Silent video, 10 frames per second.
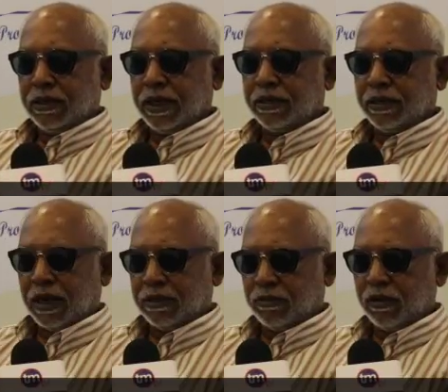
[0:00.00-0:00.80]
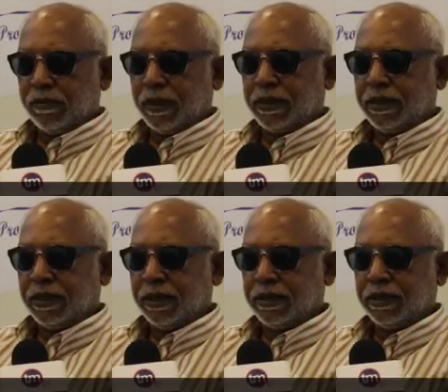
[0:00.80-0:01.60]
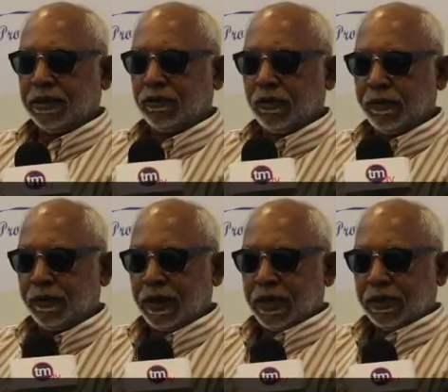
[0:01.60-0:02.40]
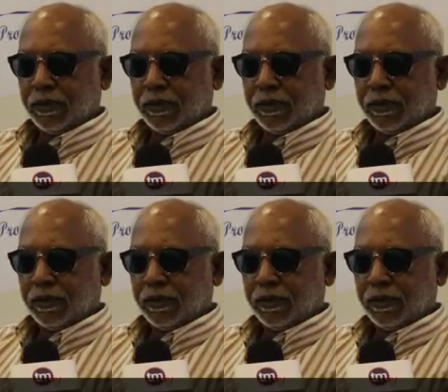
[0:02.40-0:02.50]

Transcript: Just I told my sickness, he told me